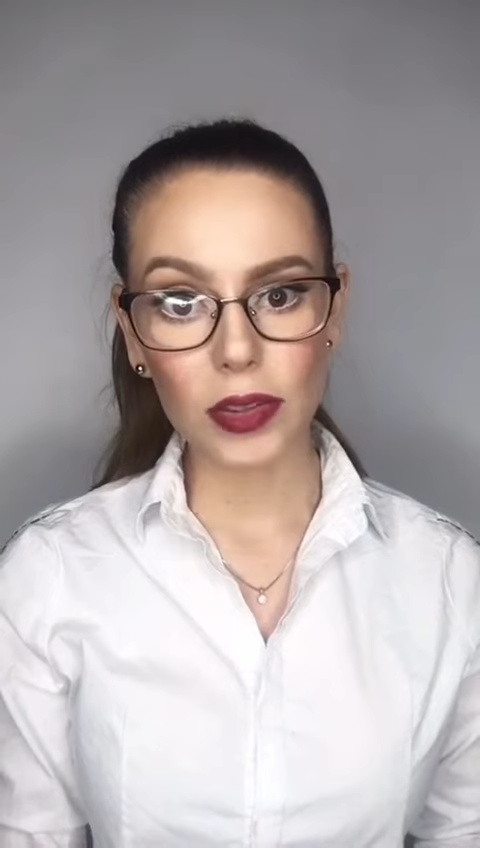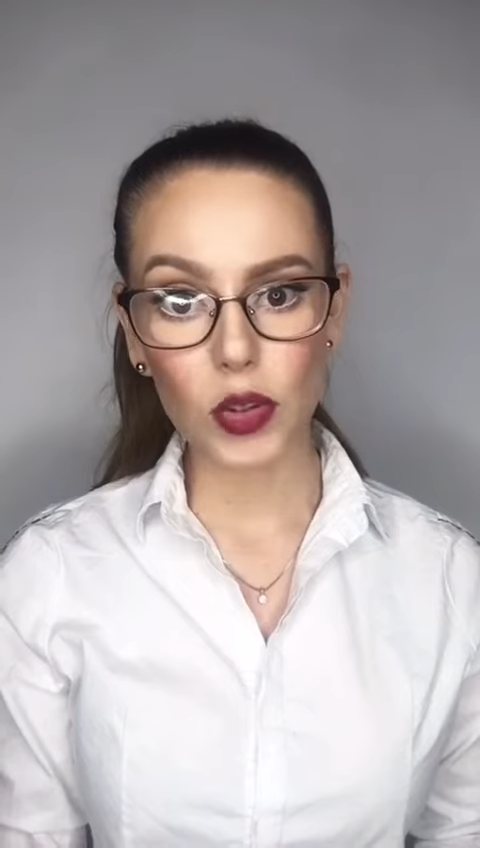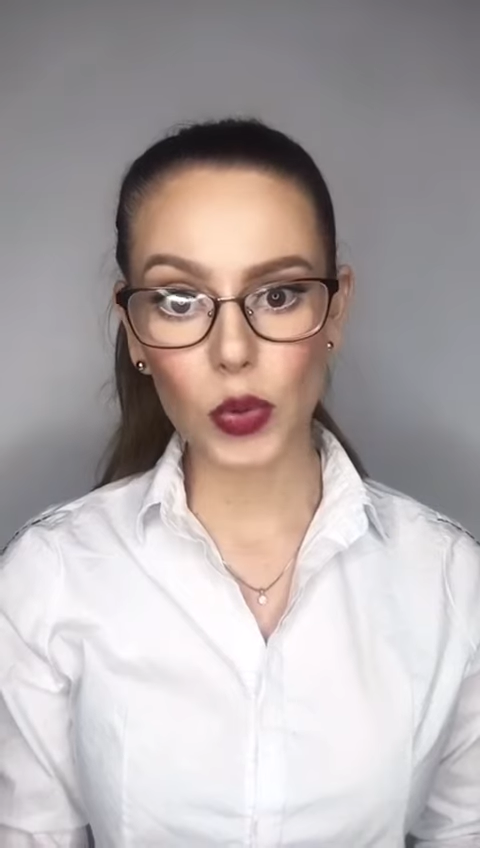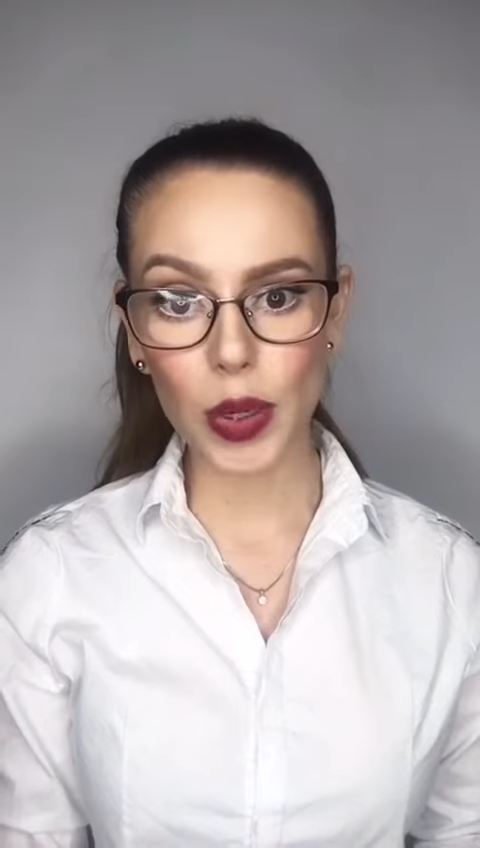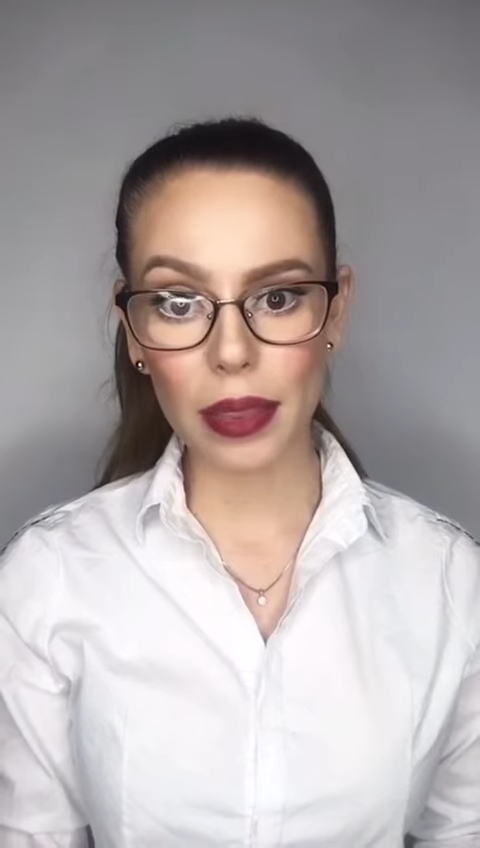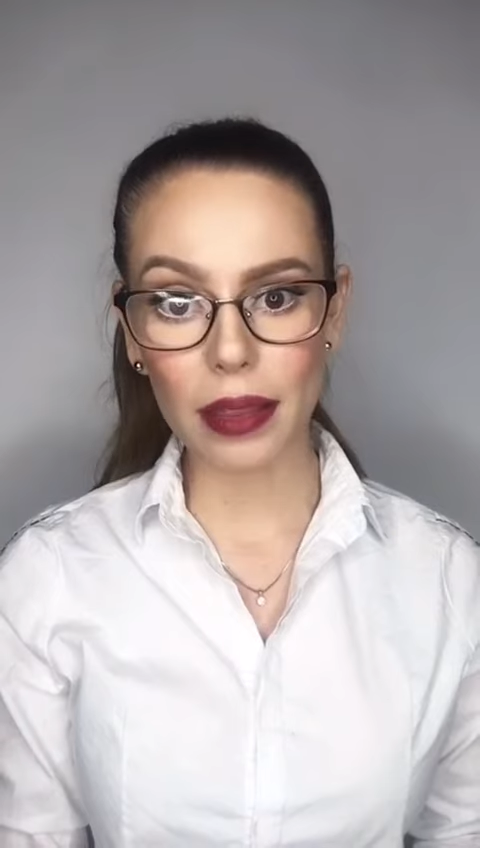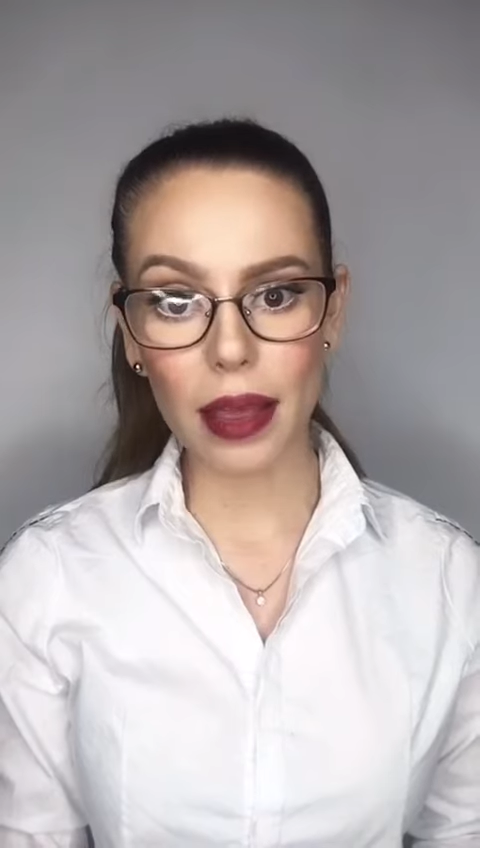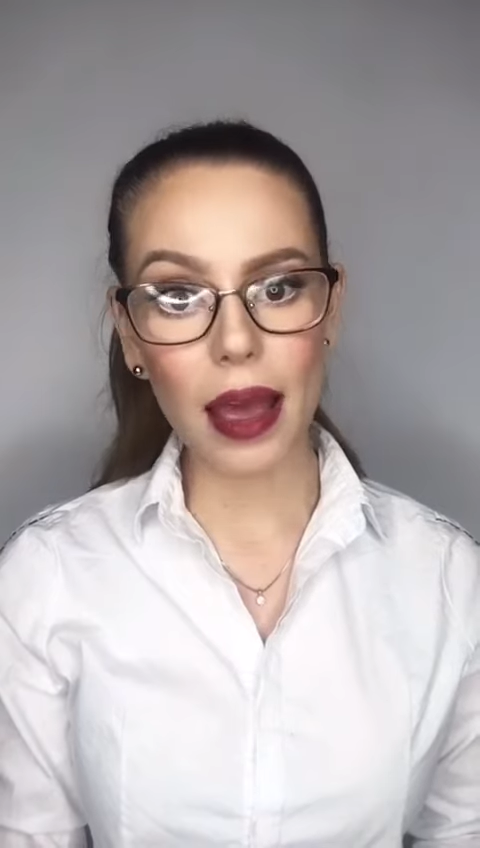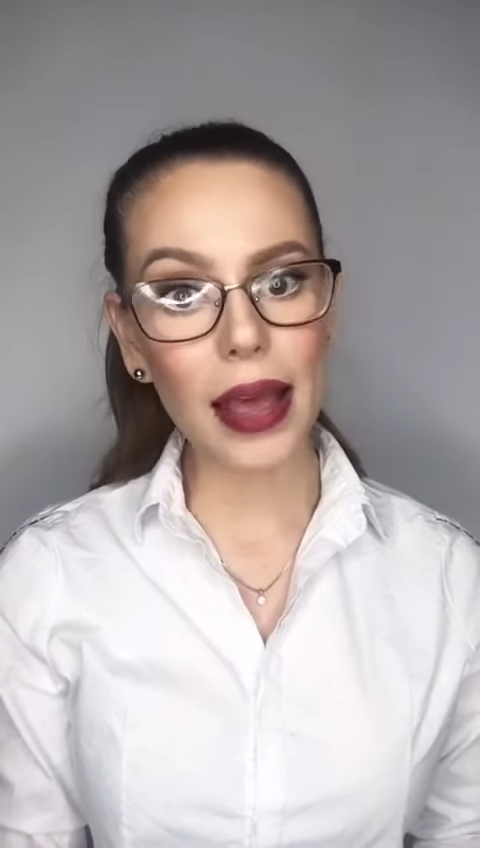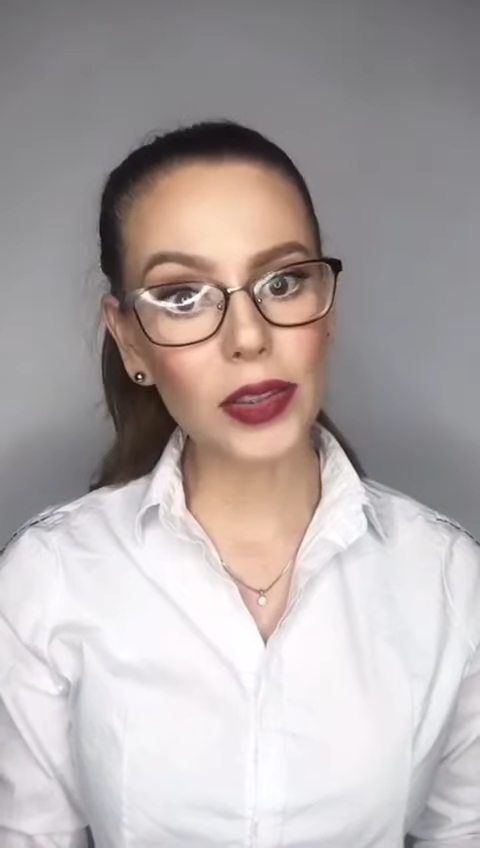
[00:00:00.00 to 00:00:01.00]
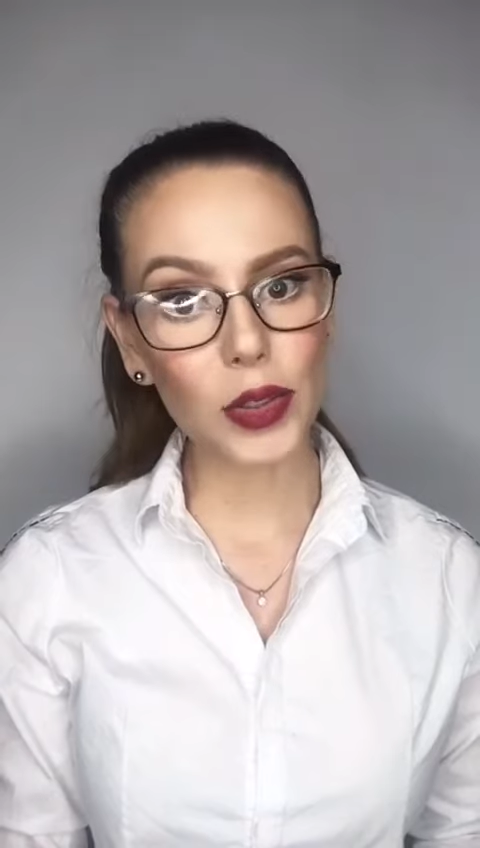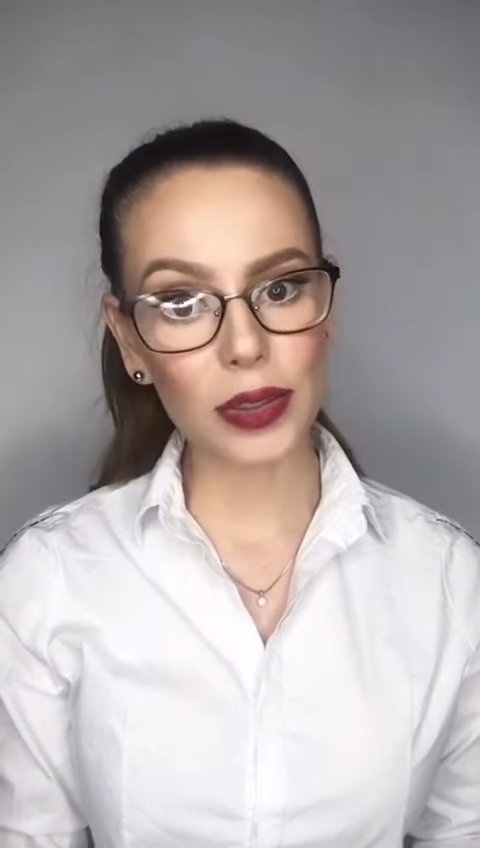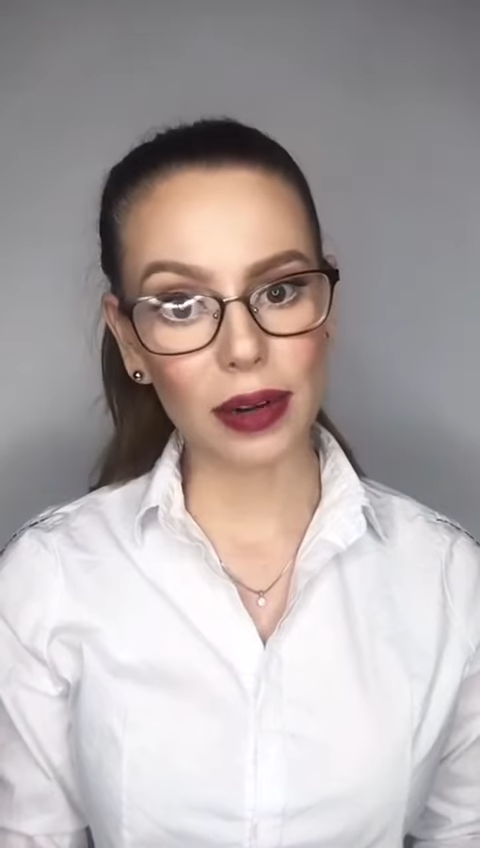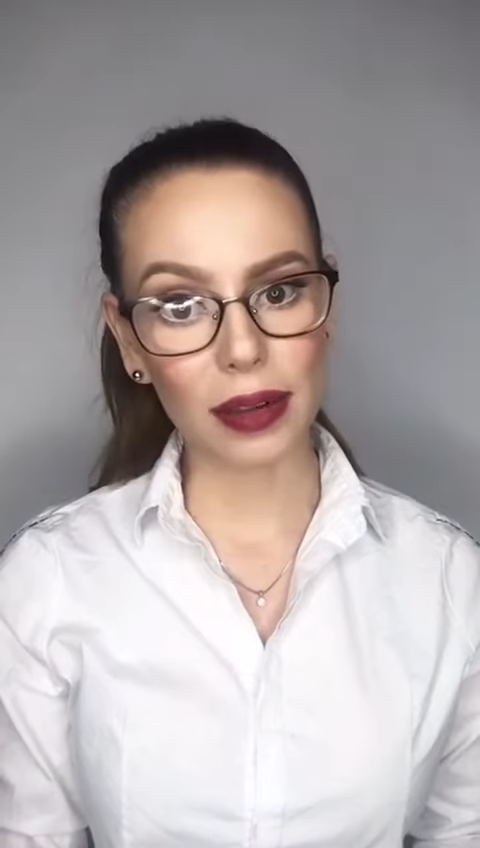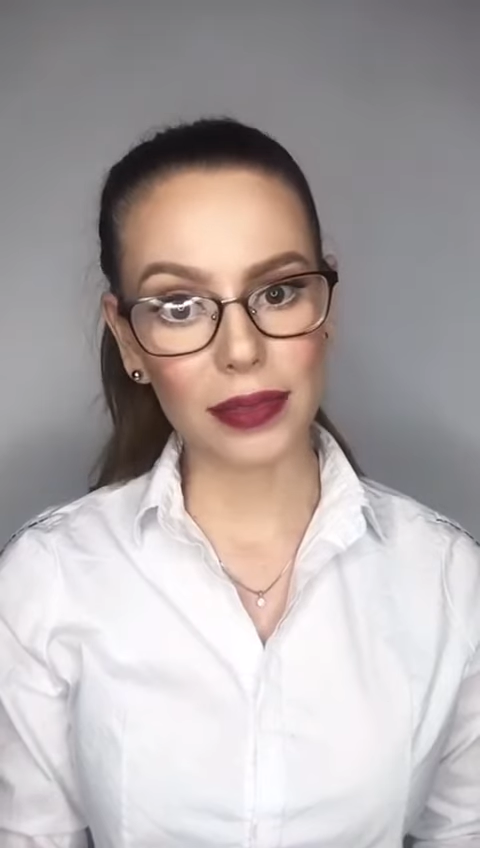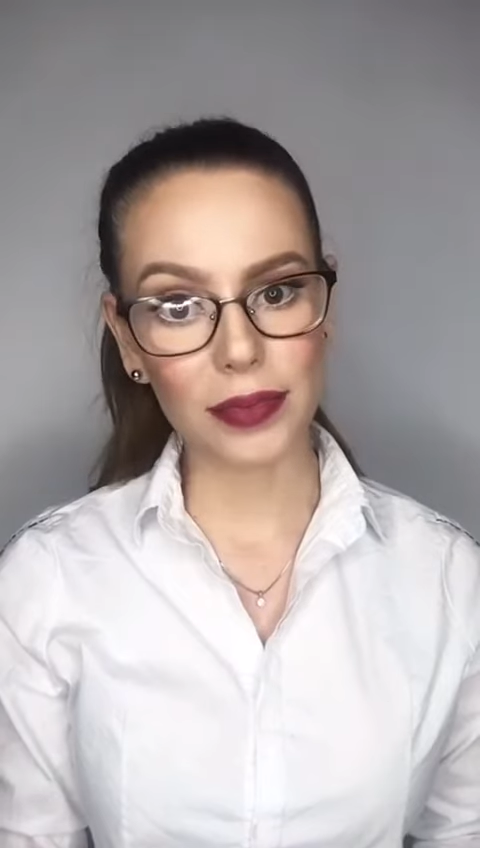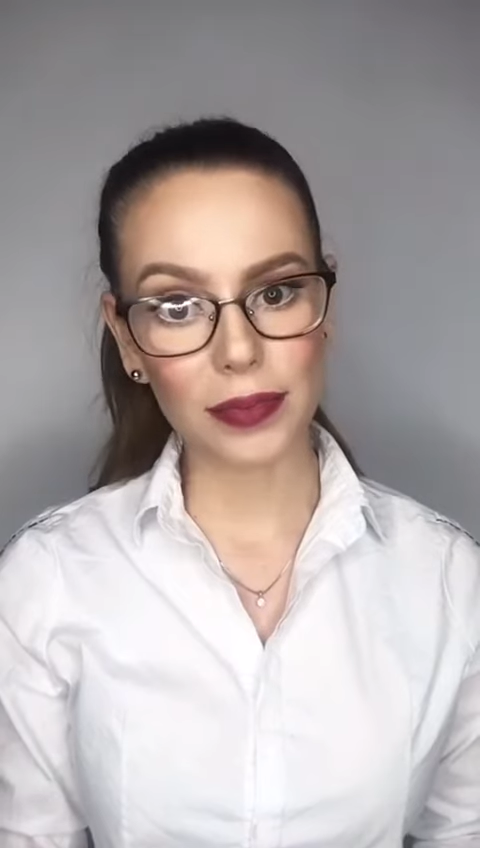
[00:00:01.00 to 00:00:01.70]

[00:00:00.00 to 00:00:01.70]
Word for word: Sweden, and Switzerland.